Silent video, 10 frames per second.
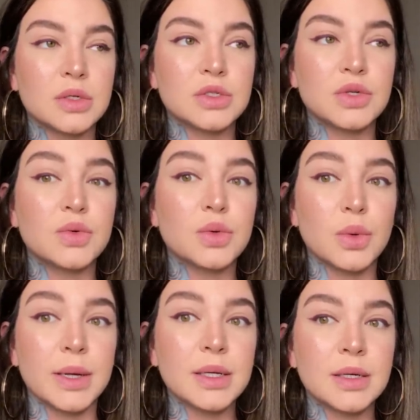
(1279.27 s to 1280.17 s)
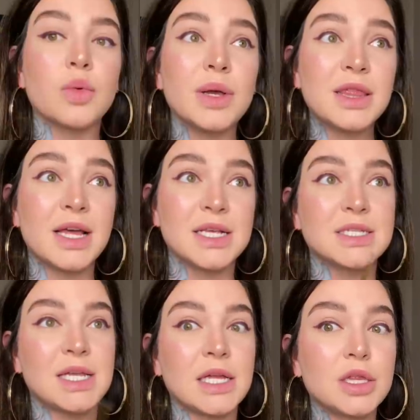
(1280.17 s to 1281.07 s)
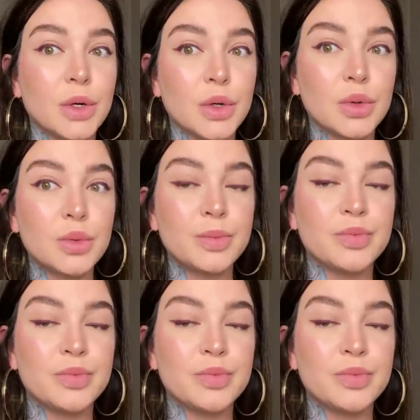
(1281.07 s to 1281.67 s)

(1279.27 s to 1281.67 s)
too quick. With that said though,